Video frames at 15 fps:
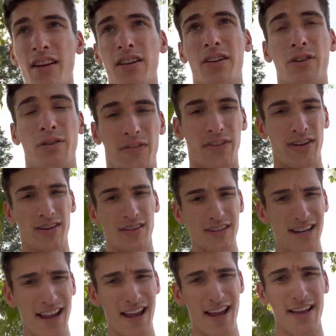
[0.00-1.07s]
Who at the end of the
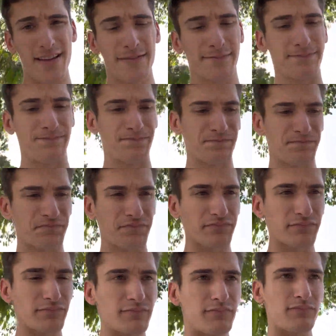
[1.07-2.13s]
day,
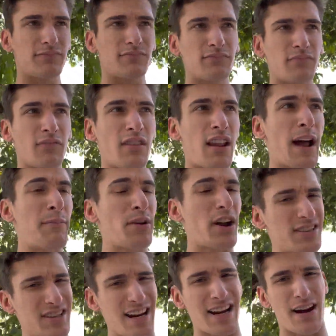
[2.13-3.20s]
I'm not
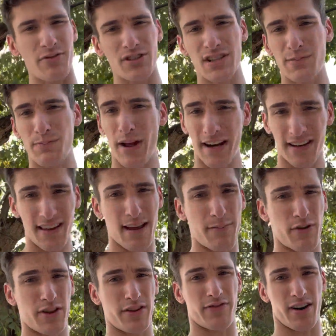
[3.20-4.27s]
saying I respect that
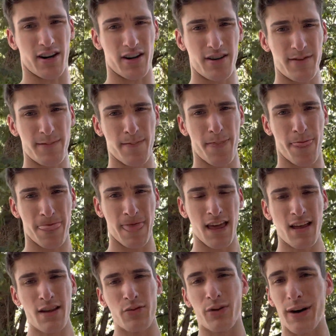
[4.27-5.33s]
motherfucker.
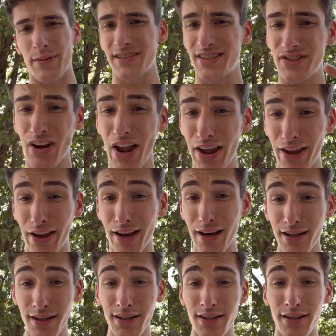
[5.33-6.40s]
What I'm
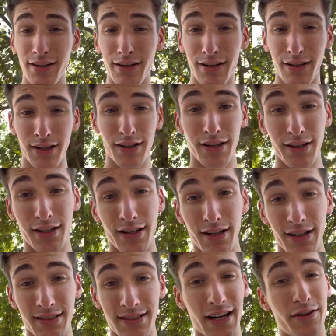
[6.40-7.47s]
saying
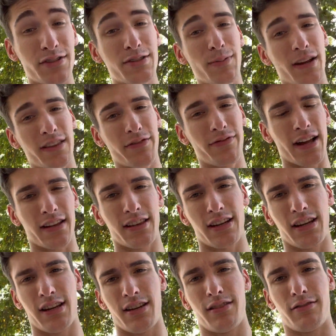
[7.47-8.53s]
is that I respect the fact that
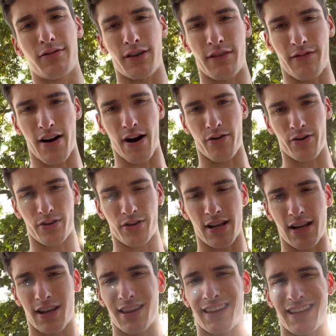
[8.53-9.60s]
he went viral
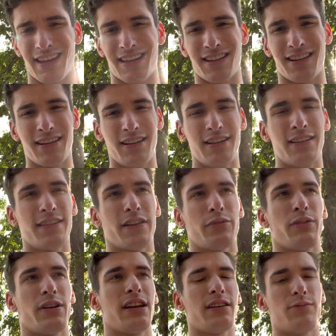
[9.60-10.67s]
and think that
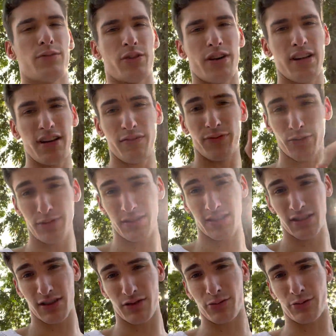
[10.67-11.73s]
we need more
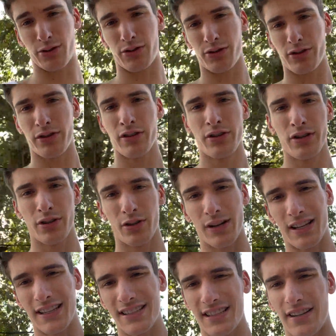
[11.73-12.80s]
influences in the world who
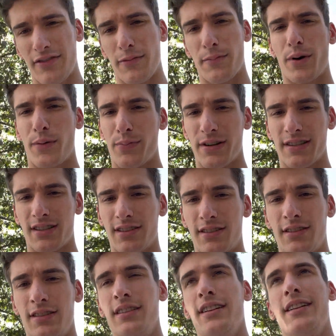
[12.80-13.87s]
at least have a purpose
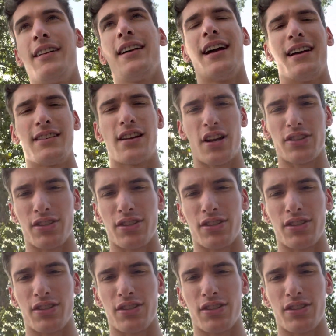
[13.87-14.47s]
and not